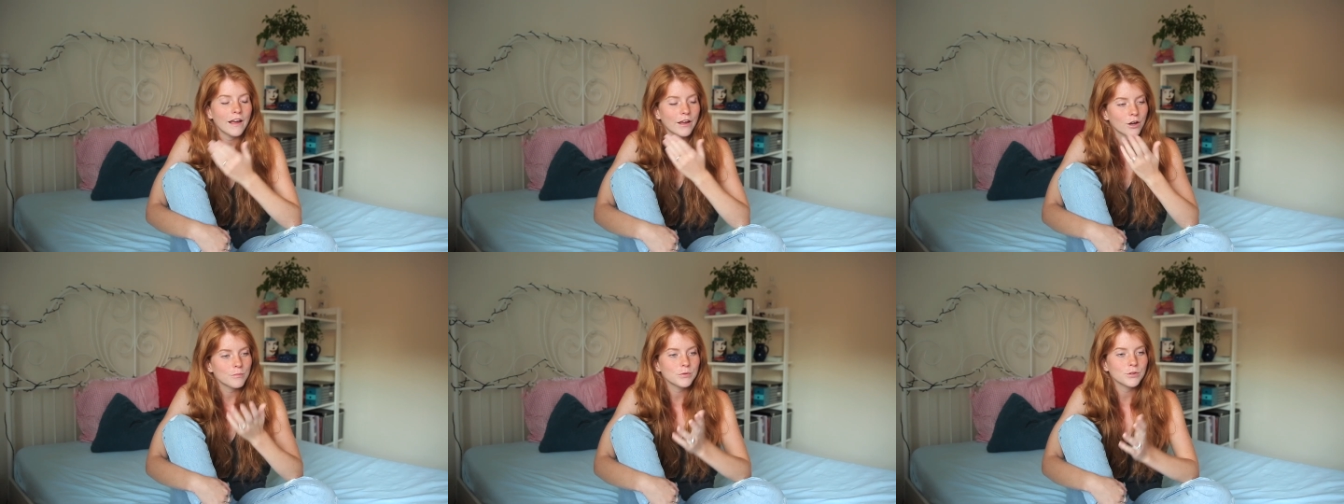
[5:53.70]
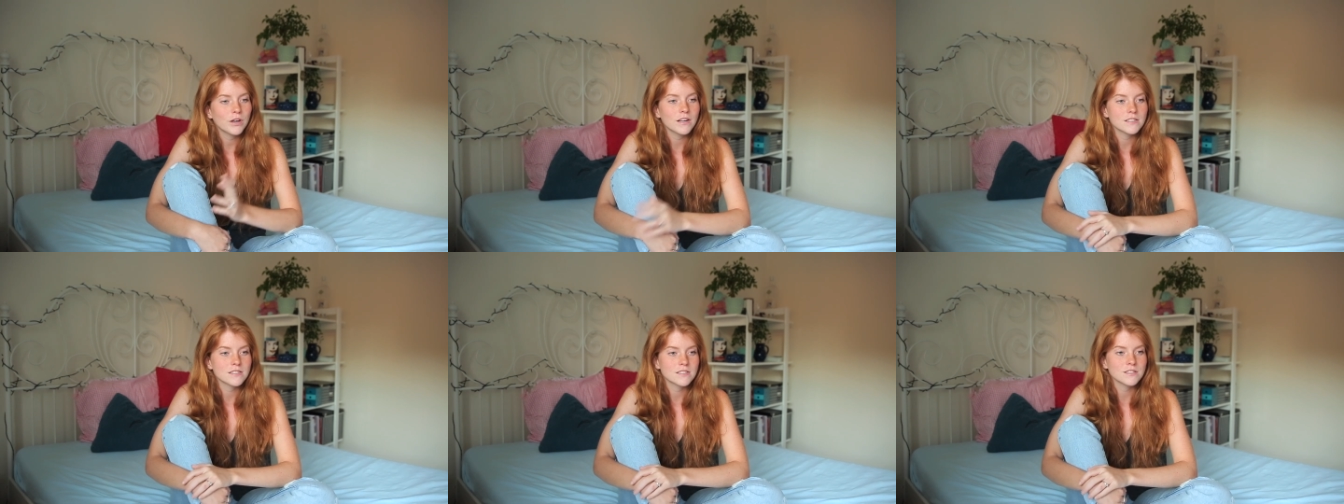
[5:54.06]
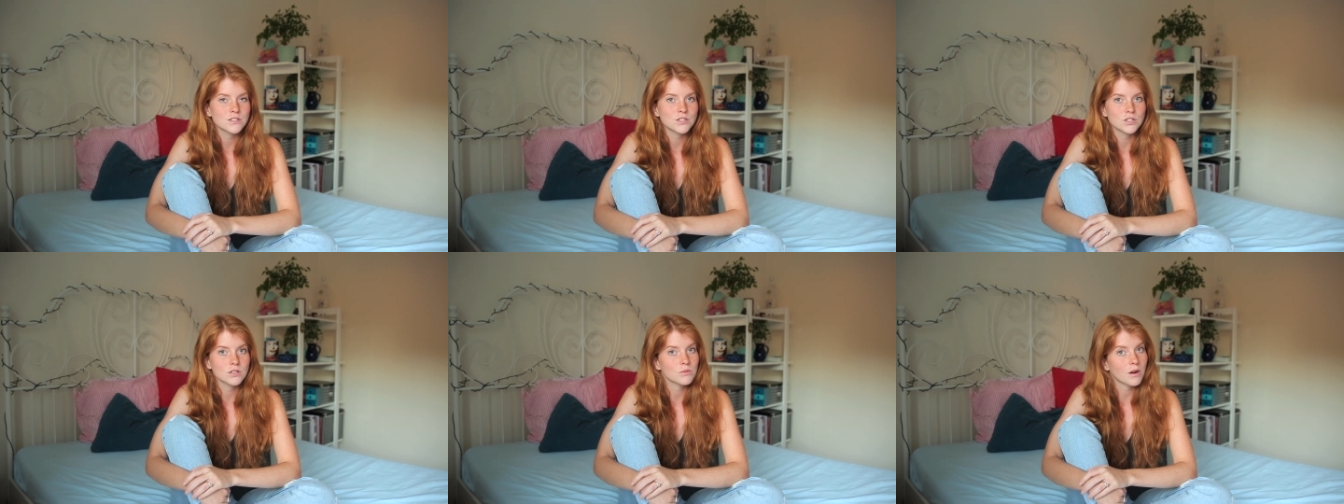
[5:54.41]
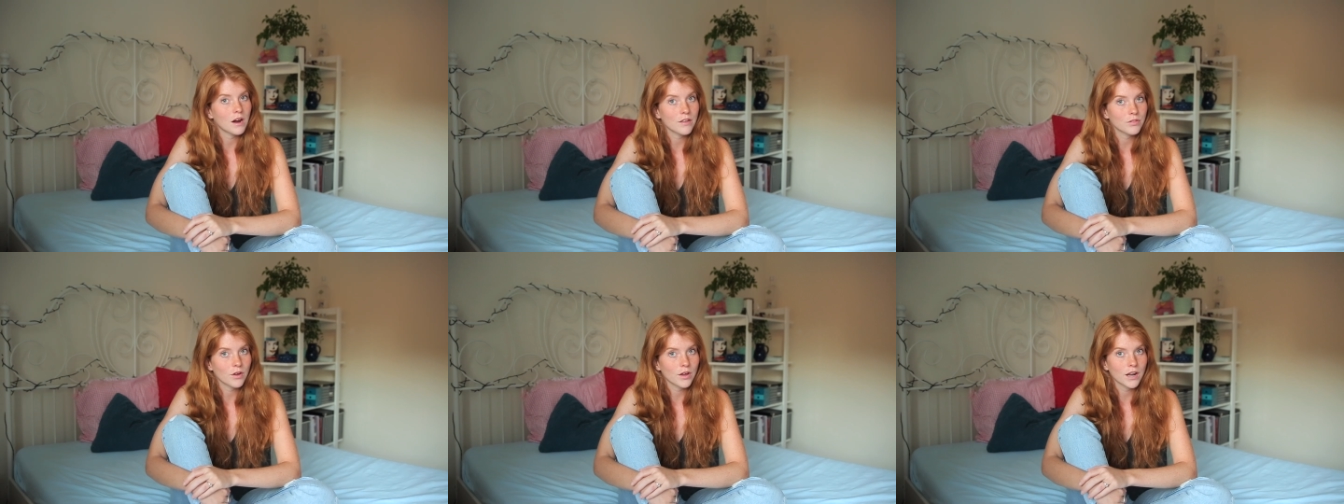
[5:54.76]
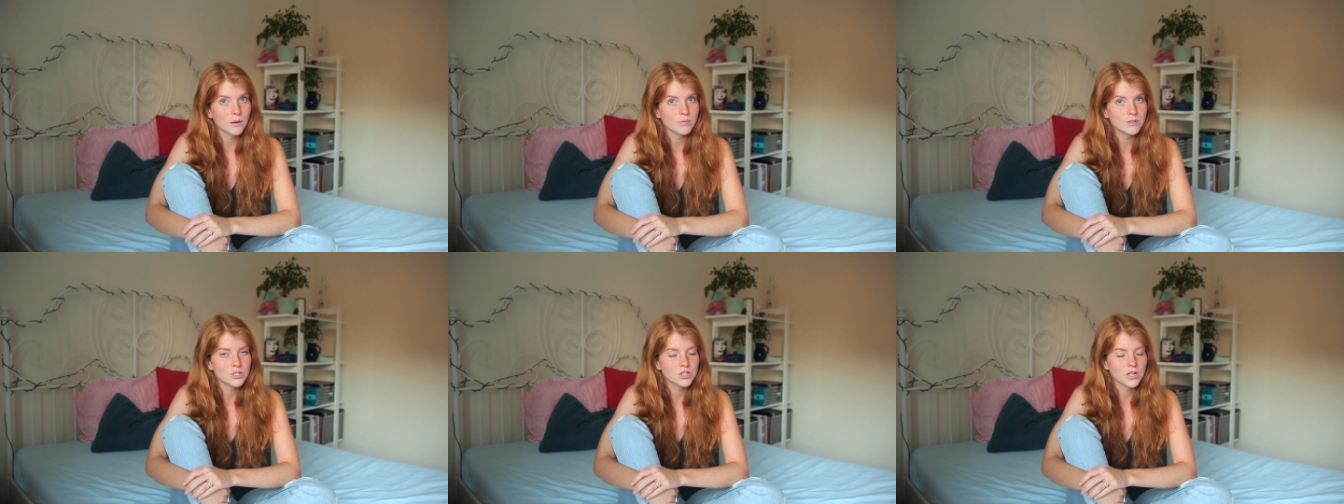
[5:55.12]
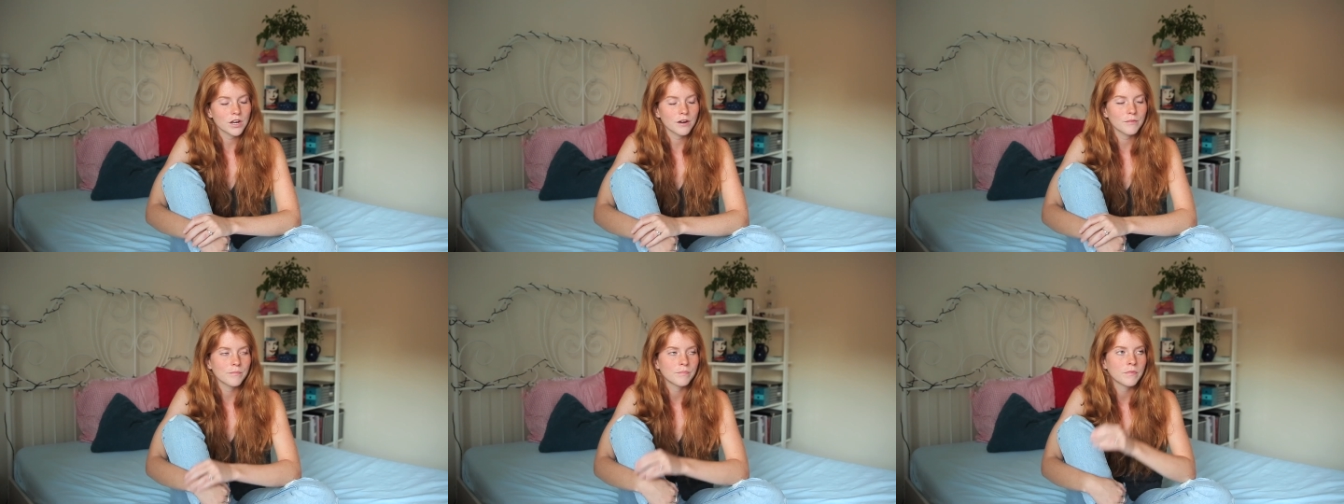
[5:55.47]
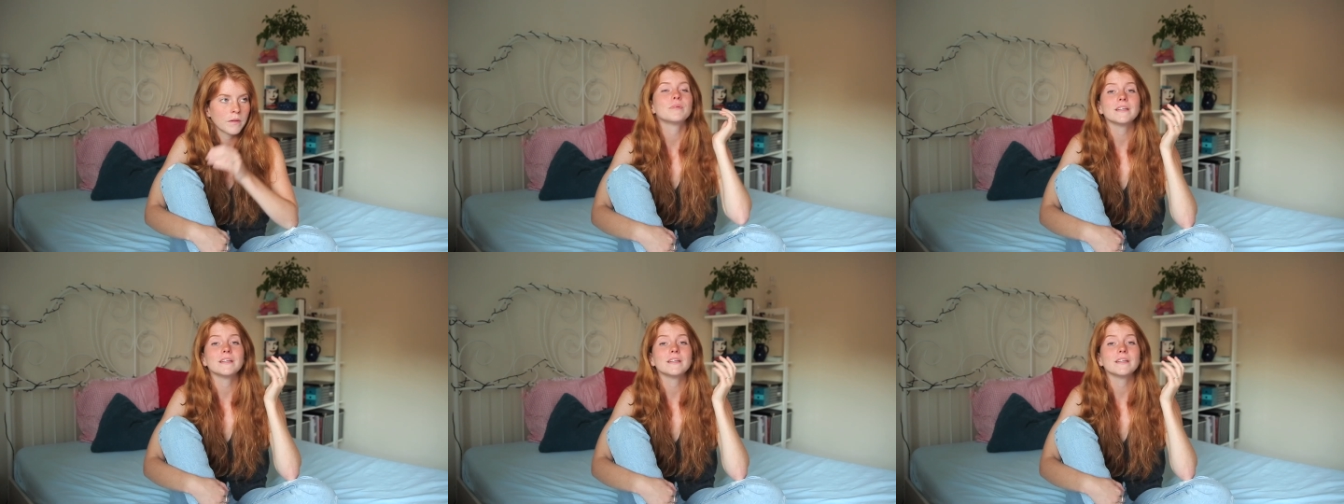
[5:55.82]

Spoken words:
I hope you guys did too. I thought I would share.